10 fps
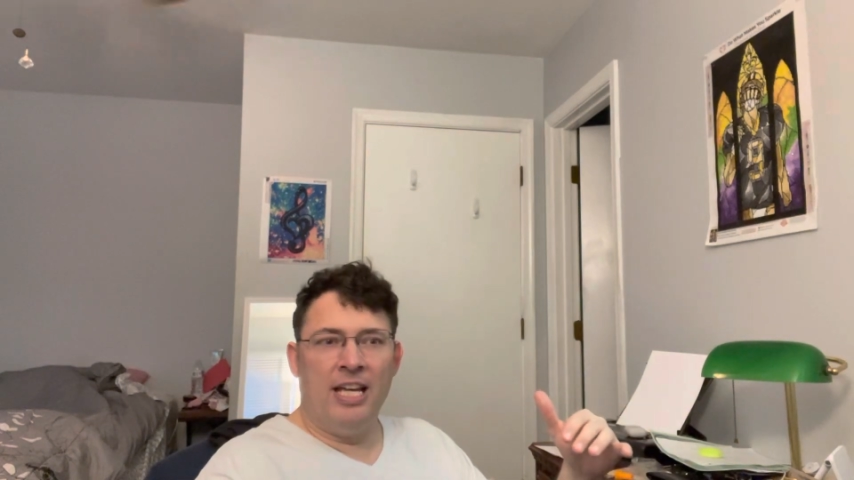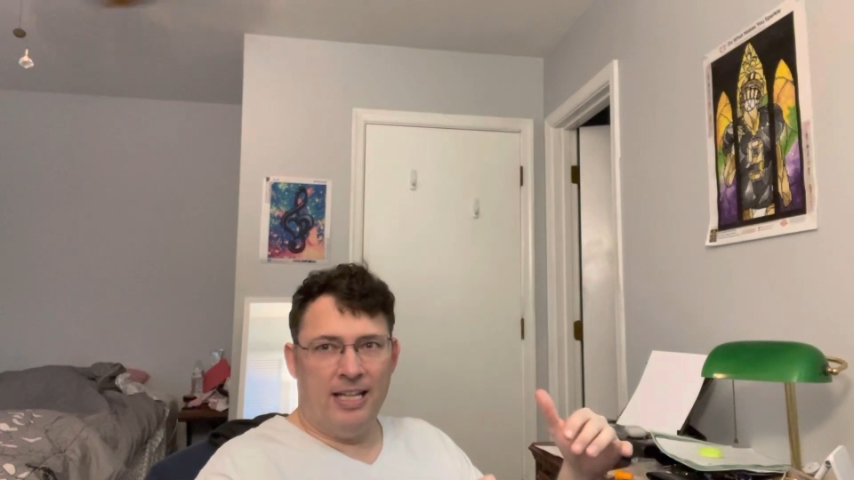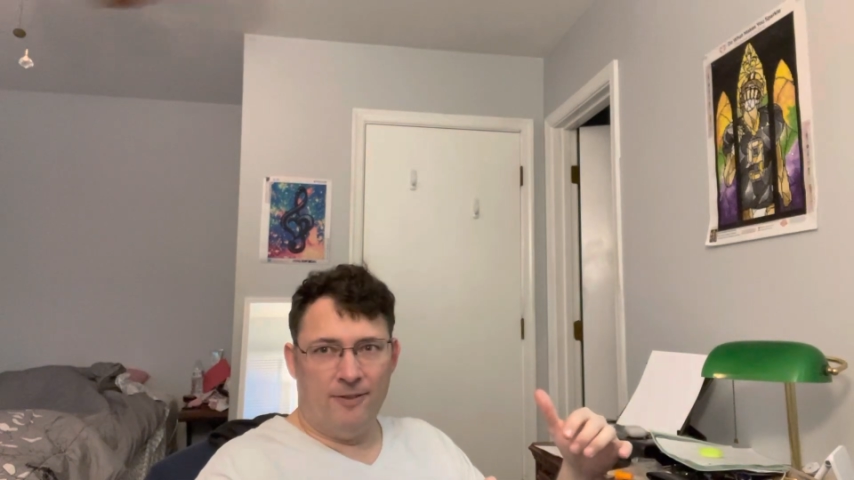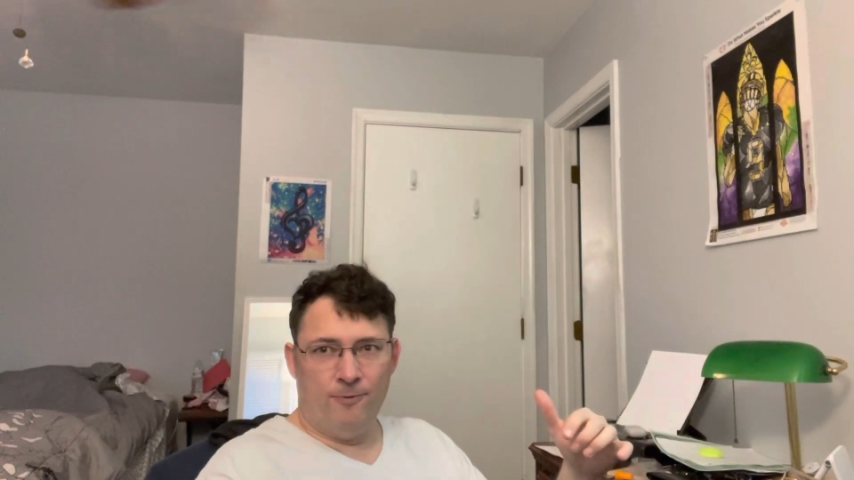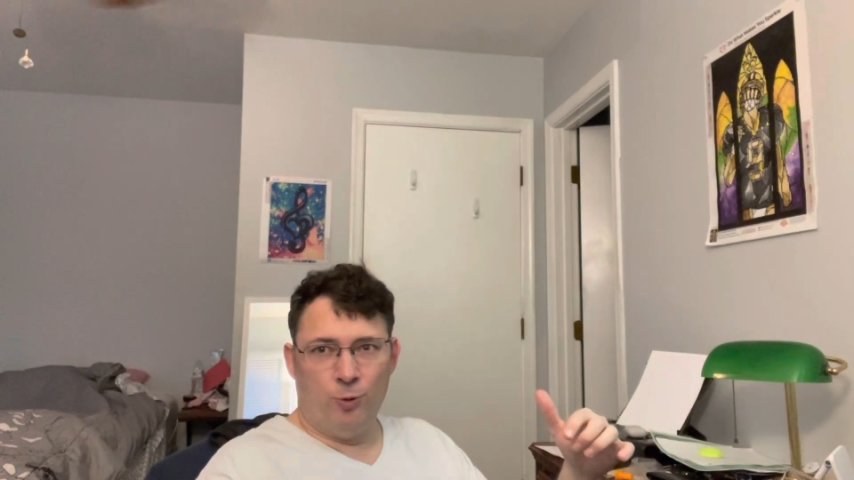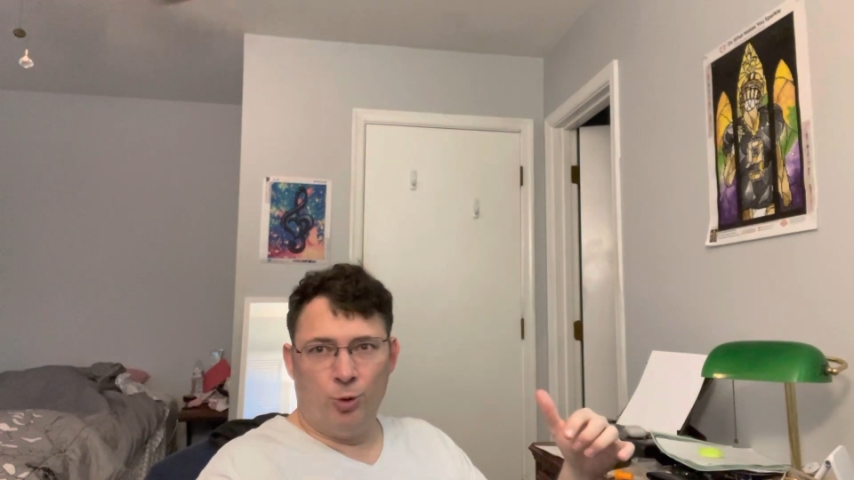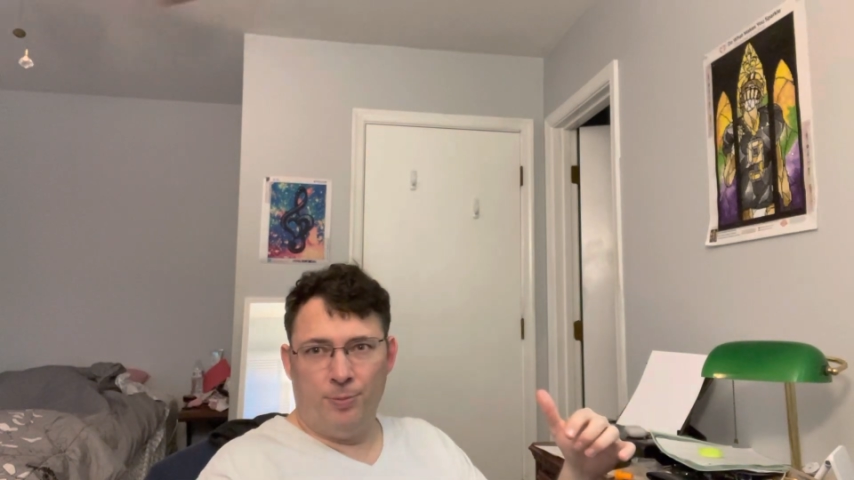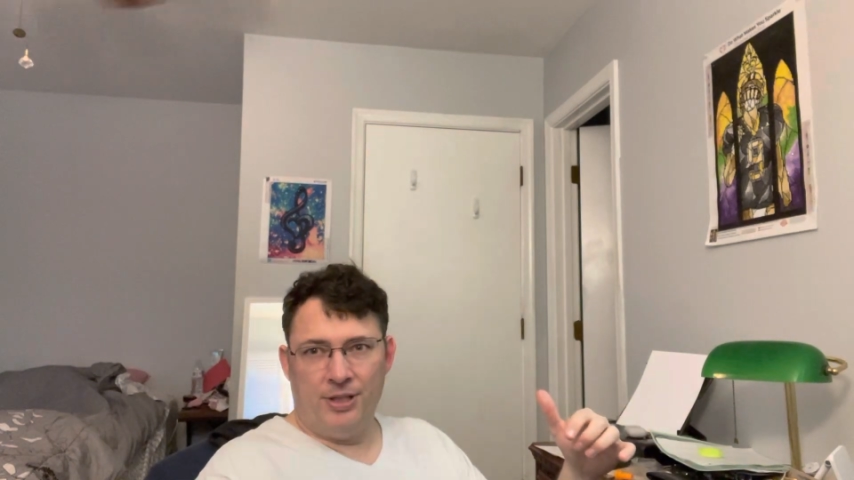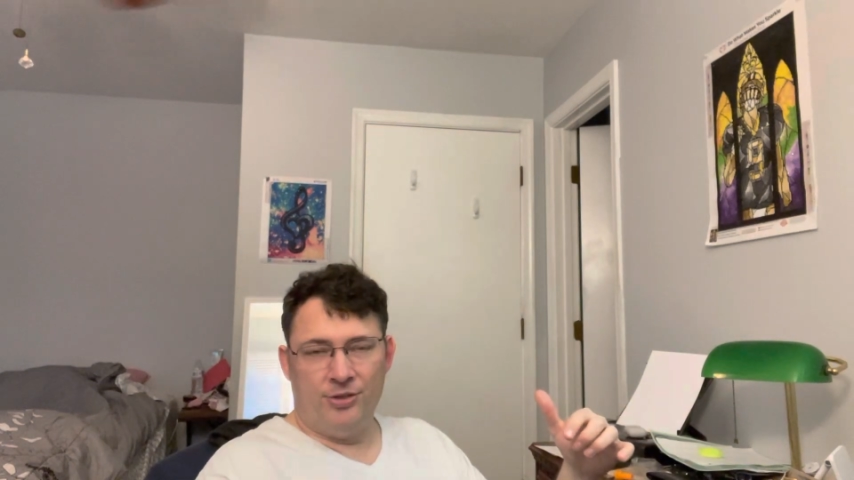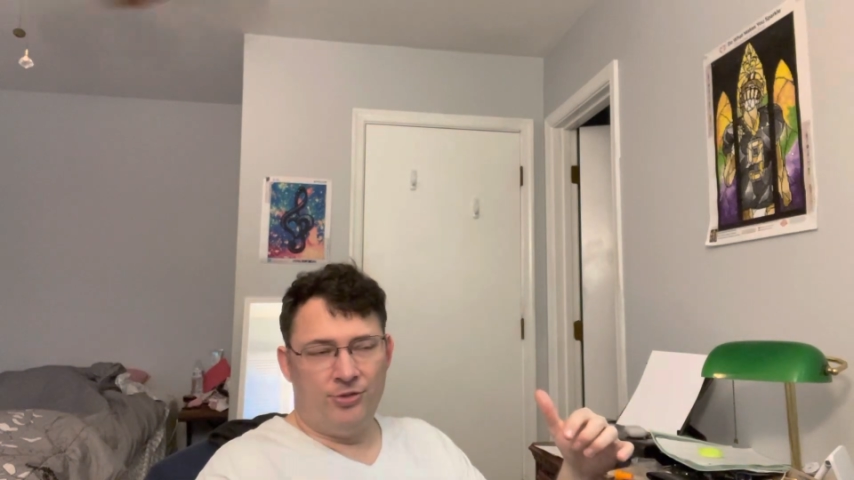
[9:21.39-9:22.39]
in Fort
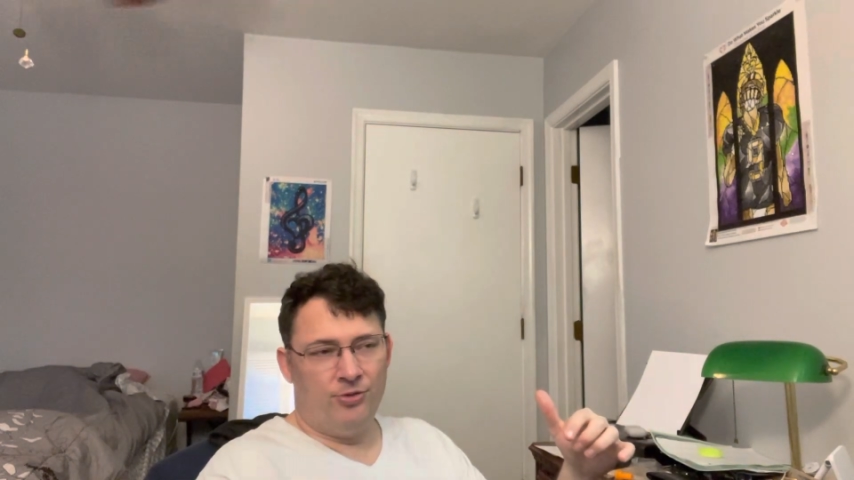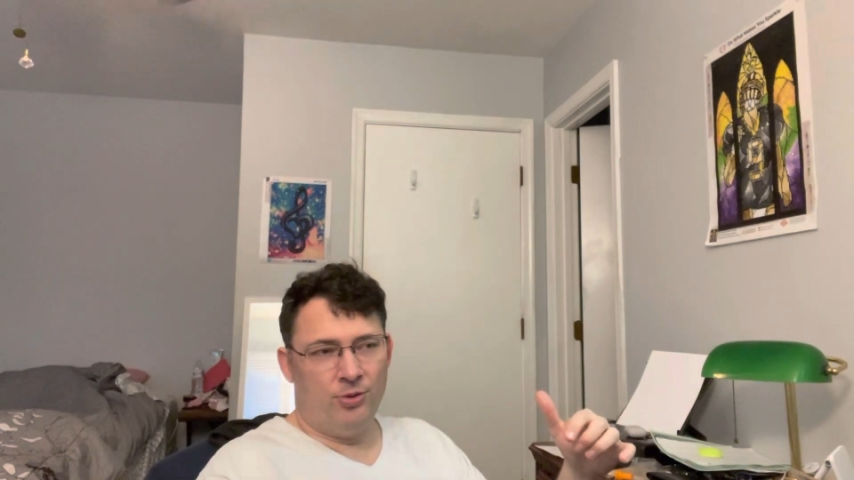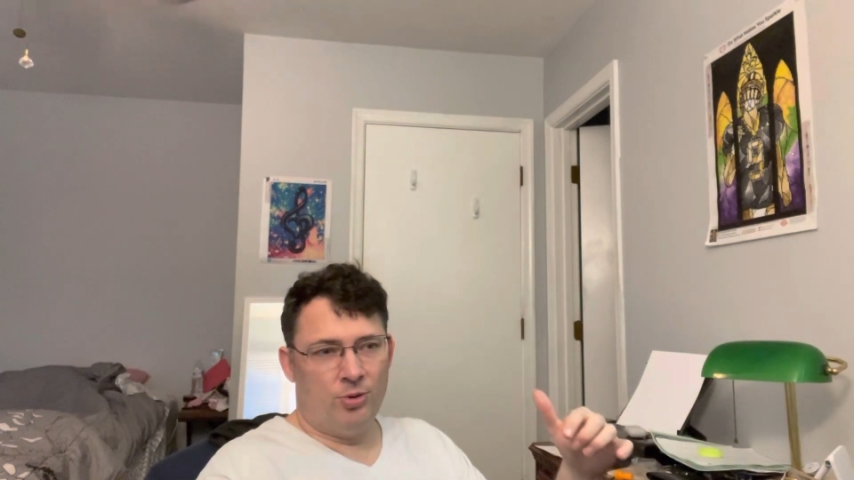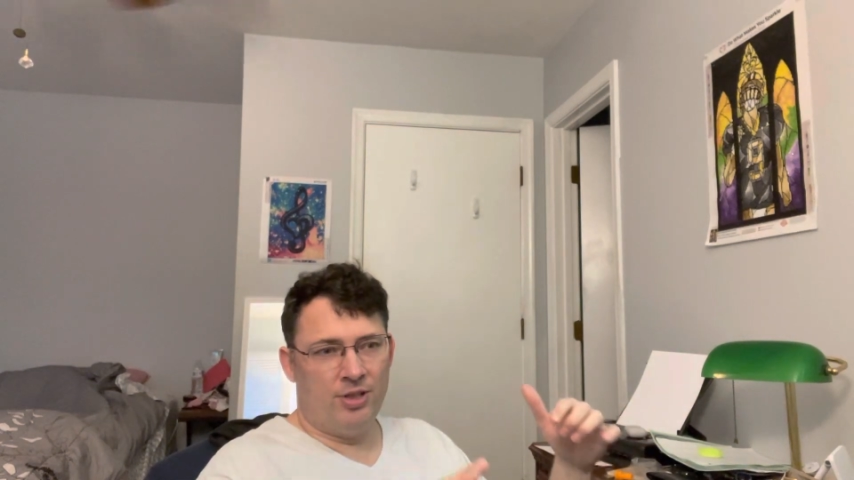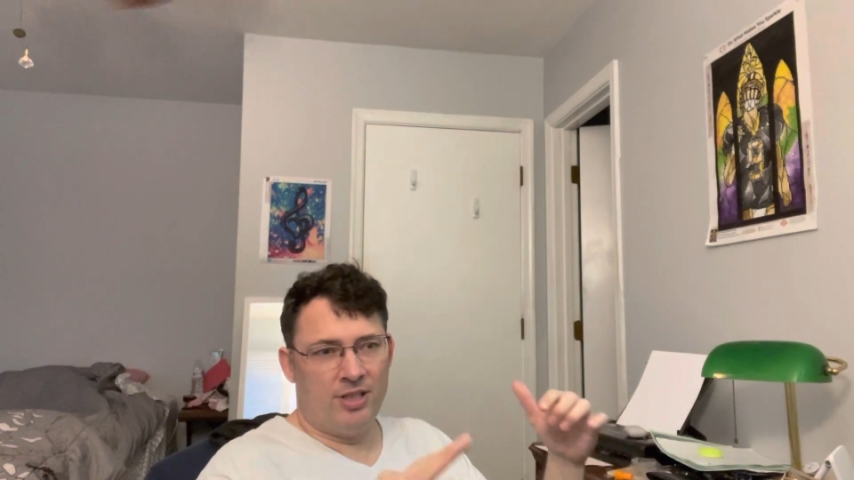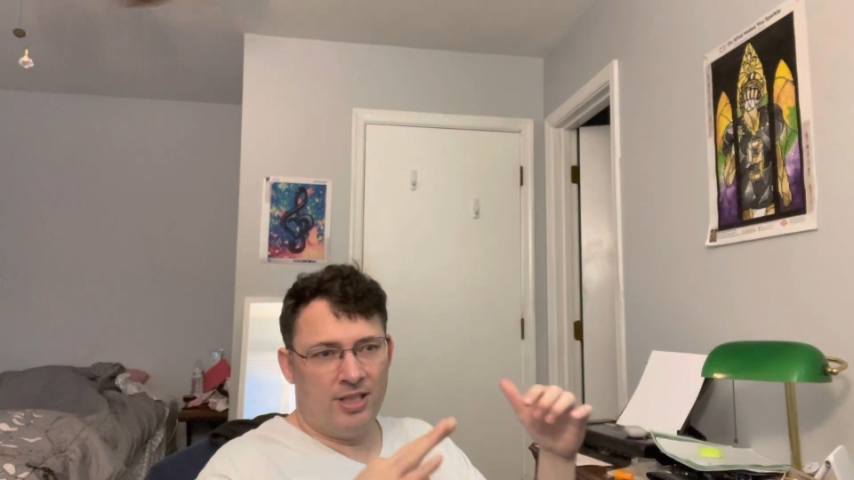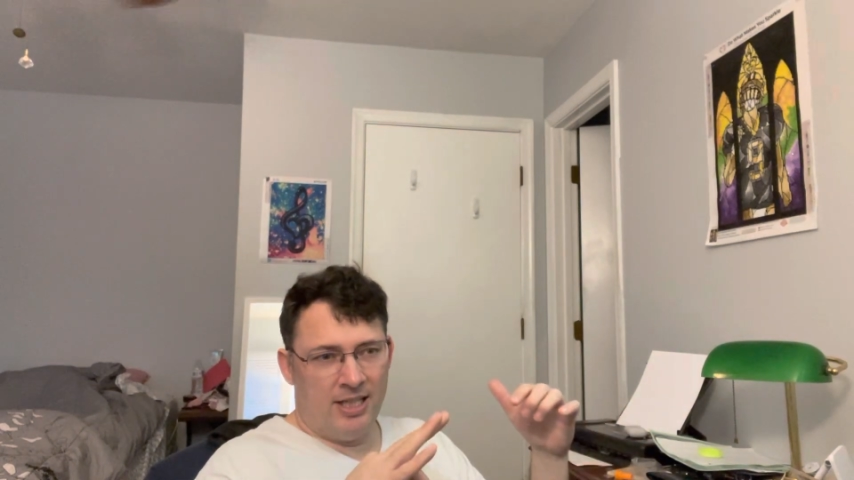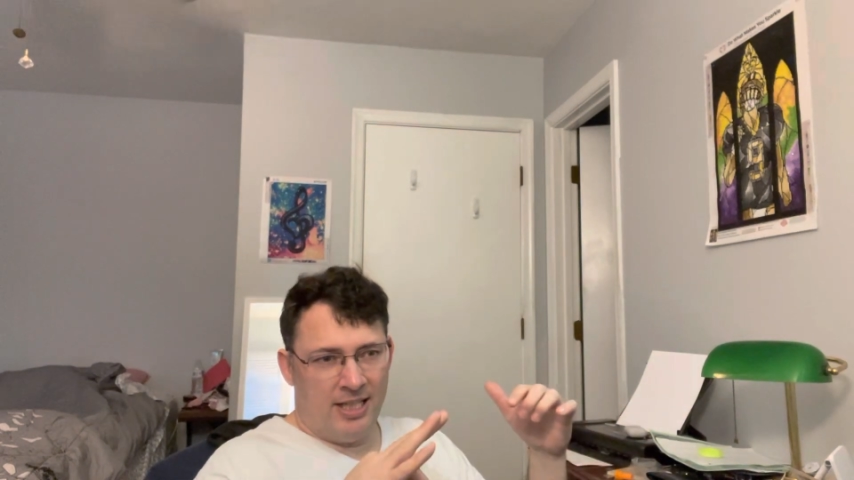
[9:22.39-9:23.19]
Pierce, Florida.